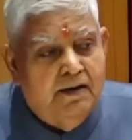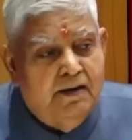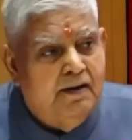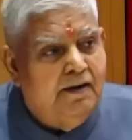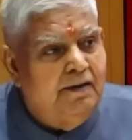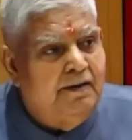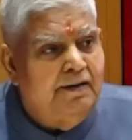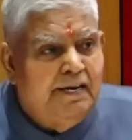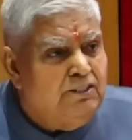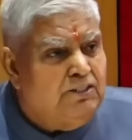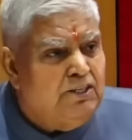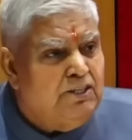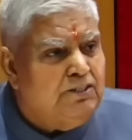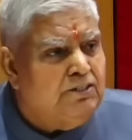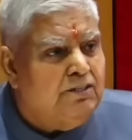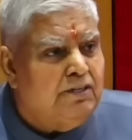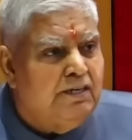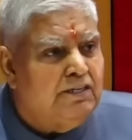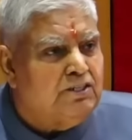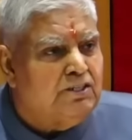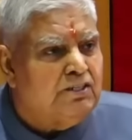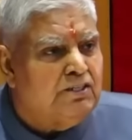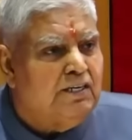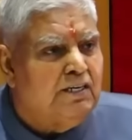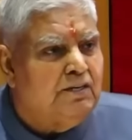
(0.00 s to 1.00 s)

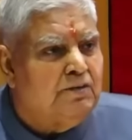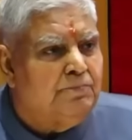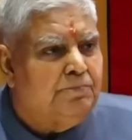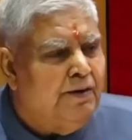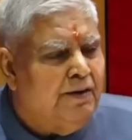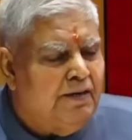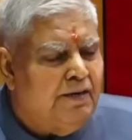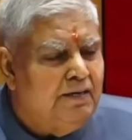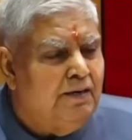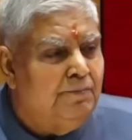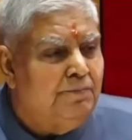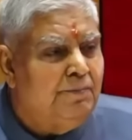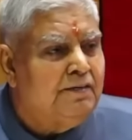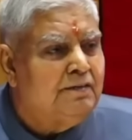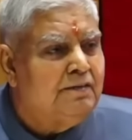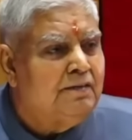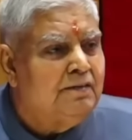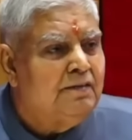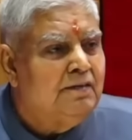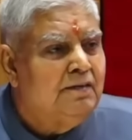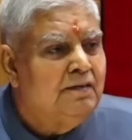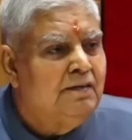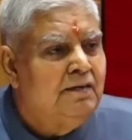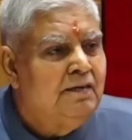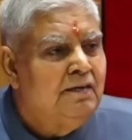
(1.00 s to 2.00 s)
Legislature and parliament
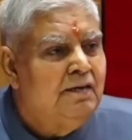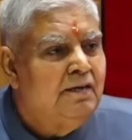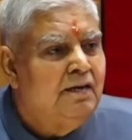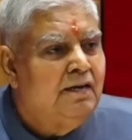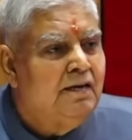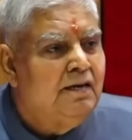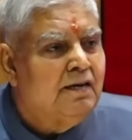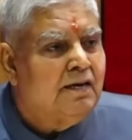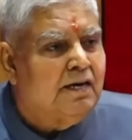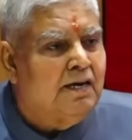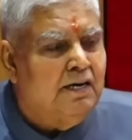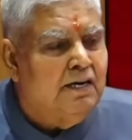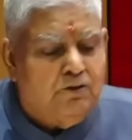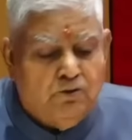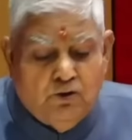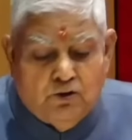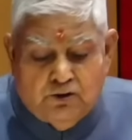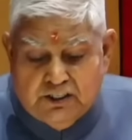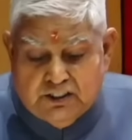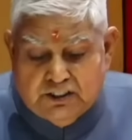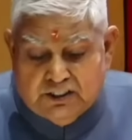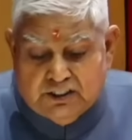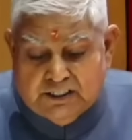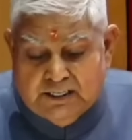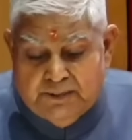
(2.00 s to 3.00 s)
cannot
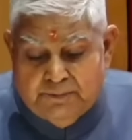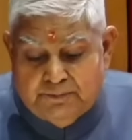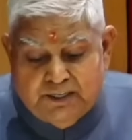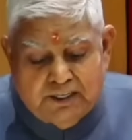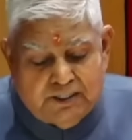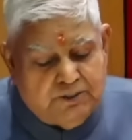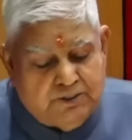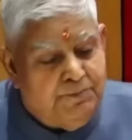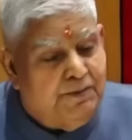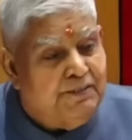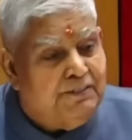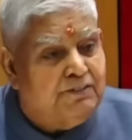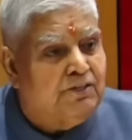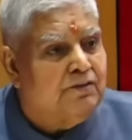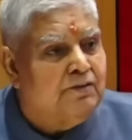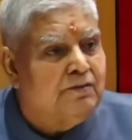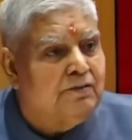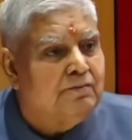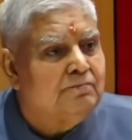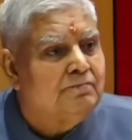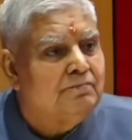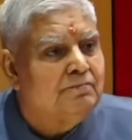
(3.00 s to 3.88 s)
script judgments.